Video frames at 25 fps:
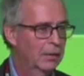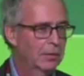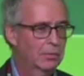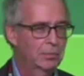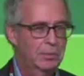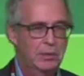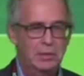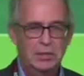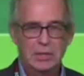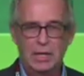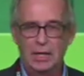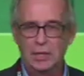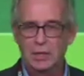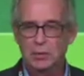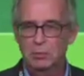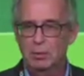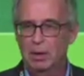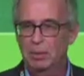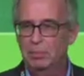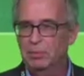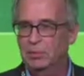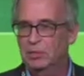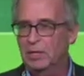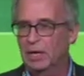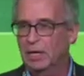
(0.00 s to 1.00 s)
We tend to
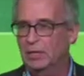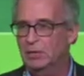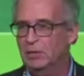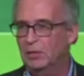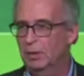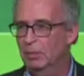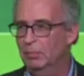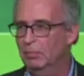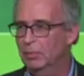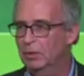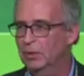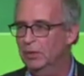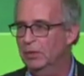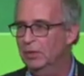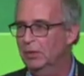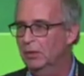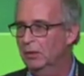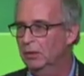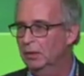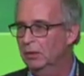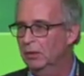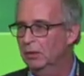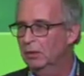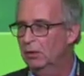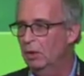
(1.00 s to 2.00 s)
upset somebody
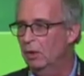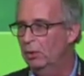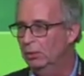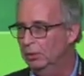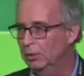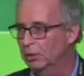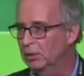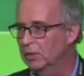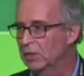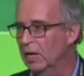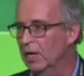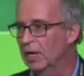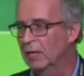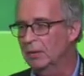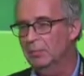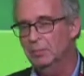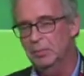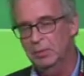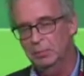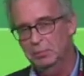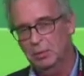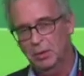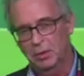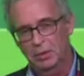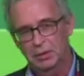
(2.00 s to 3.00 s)
all the time,
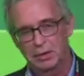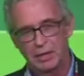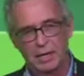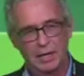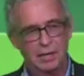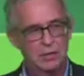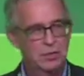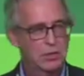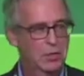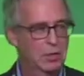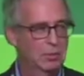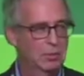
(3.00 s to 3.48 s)
but probably next year